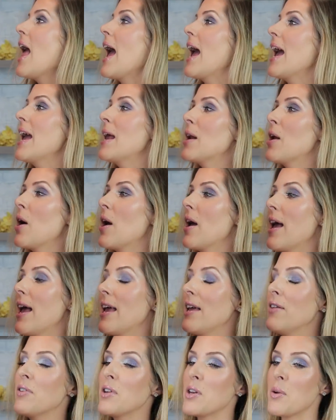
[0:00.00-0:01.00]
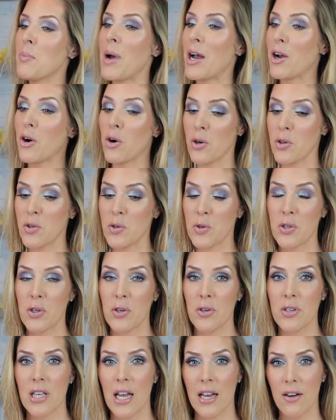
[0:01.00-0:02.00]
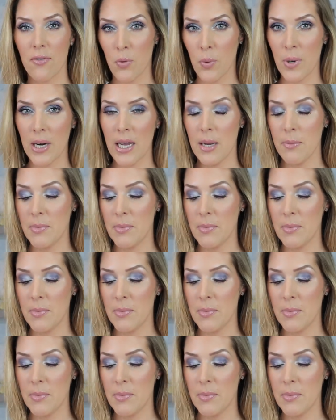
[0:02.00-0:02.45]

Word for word: And even my girls are so excited for when I